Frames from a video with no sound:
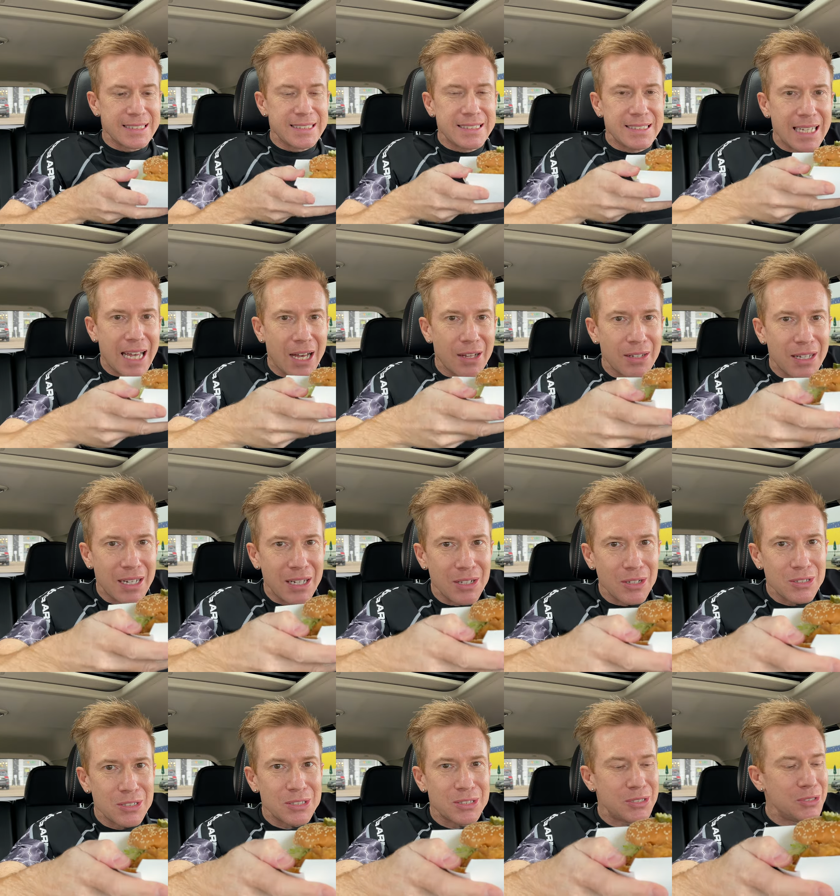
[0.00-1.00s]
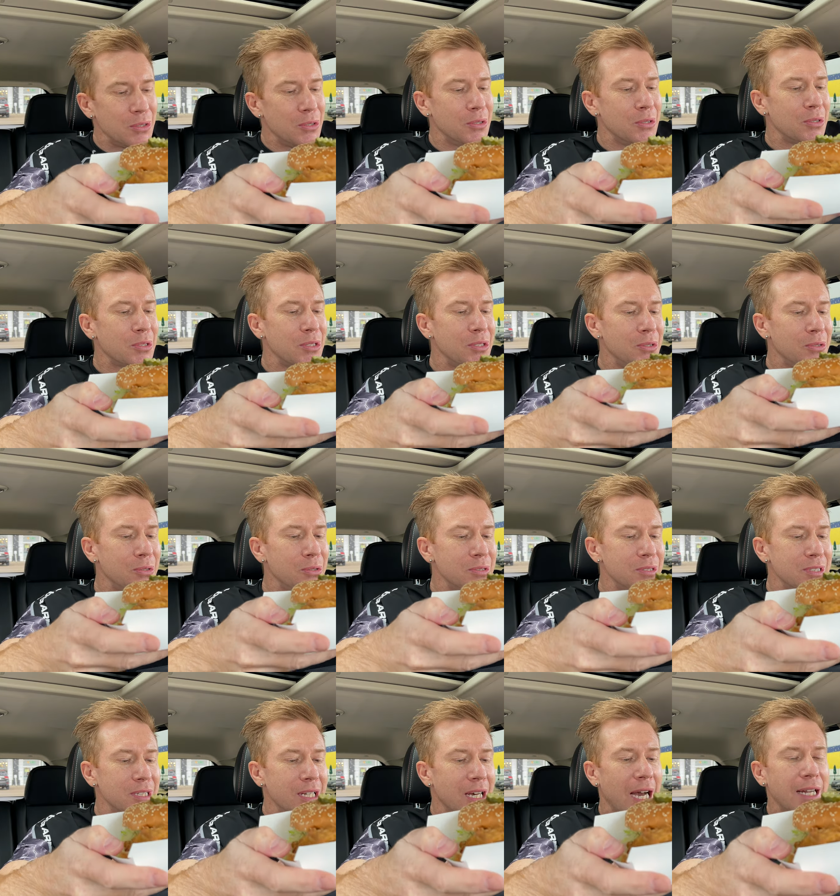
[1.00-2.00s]
Now that it looks so
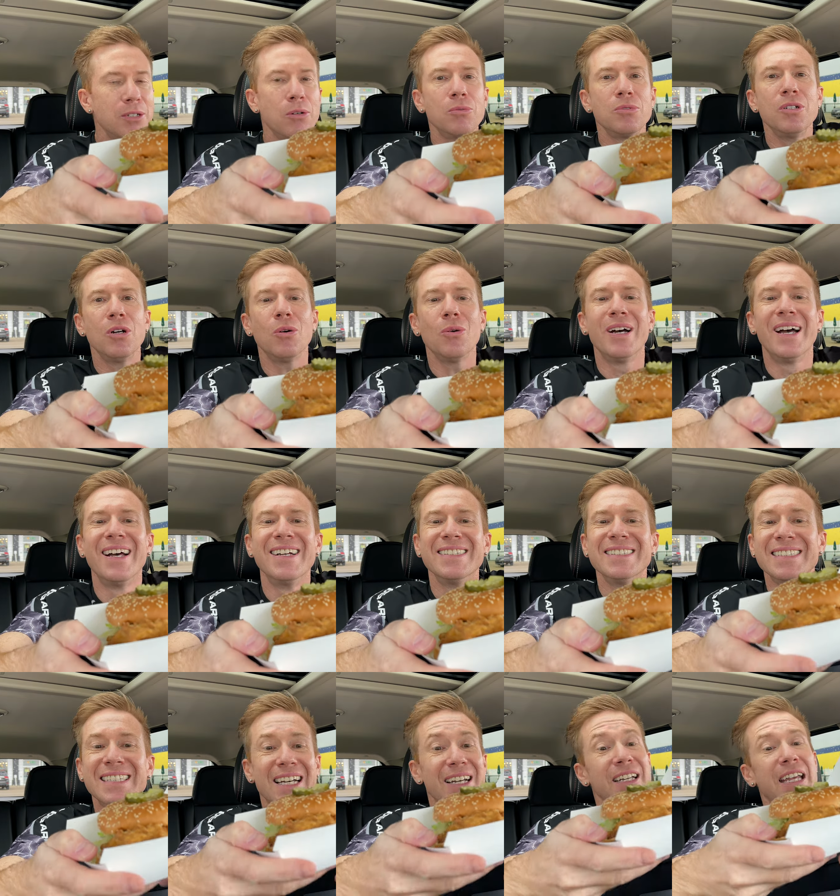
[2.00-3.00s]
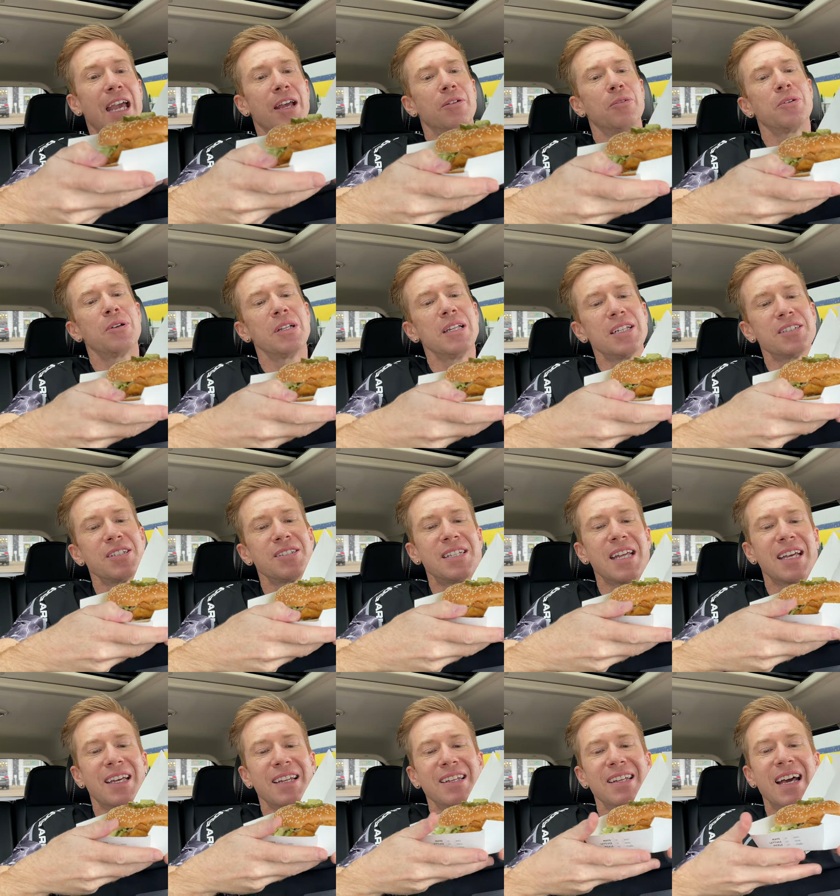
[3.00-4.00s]
cute. I don't know. Okay, let's just
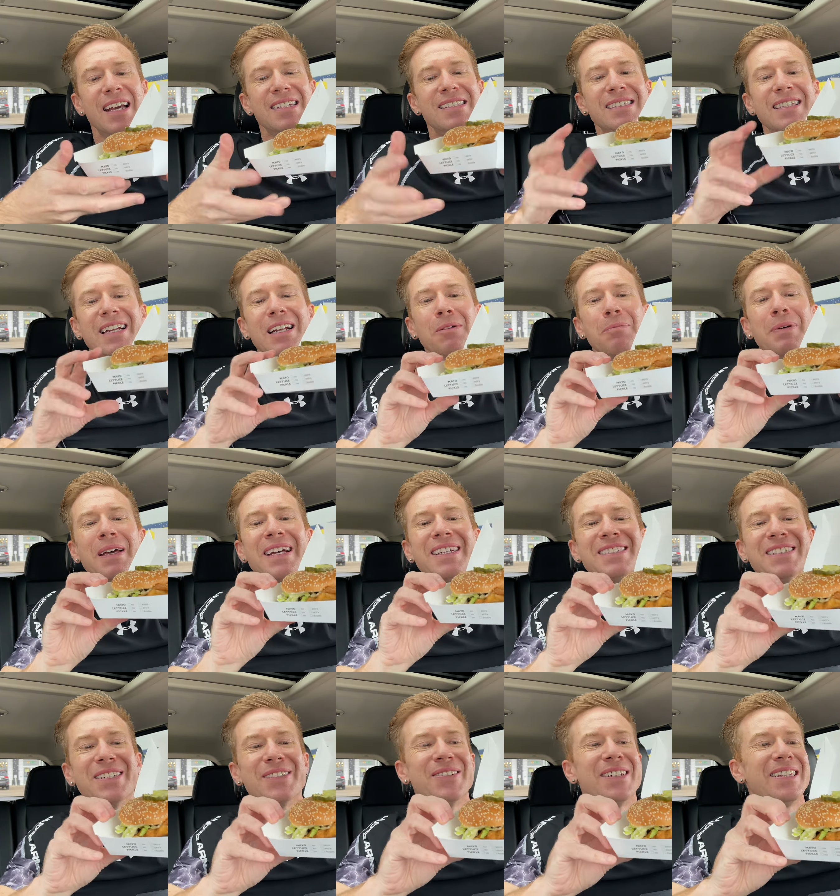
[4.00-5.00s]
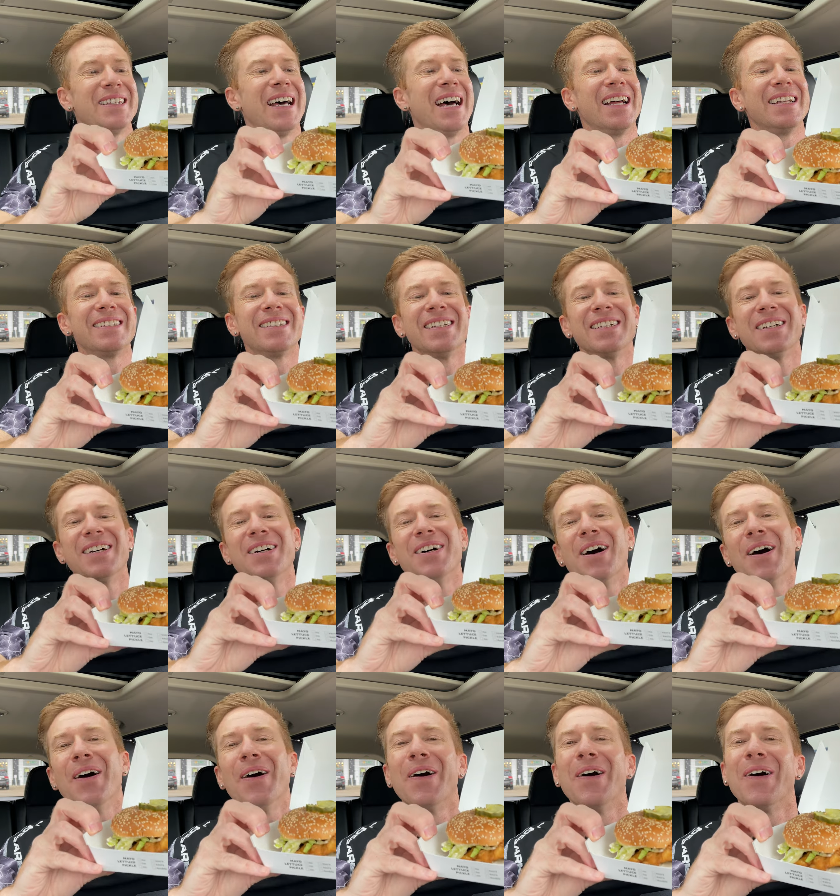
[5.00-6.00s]
take a nice little picture with that.
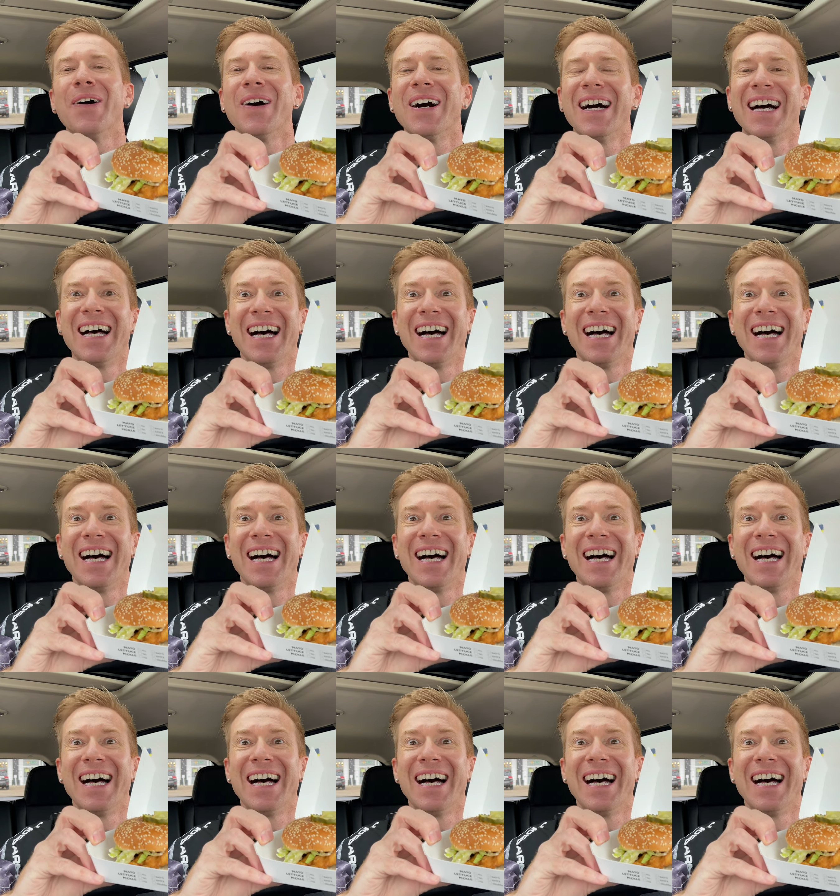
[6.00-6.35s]
Oh.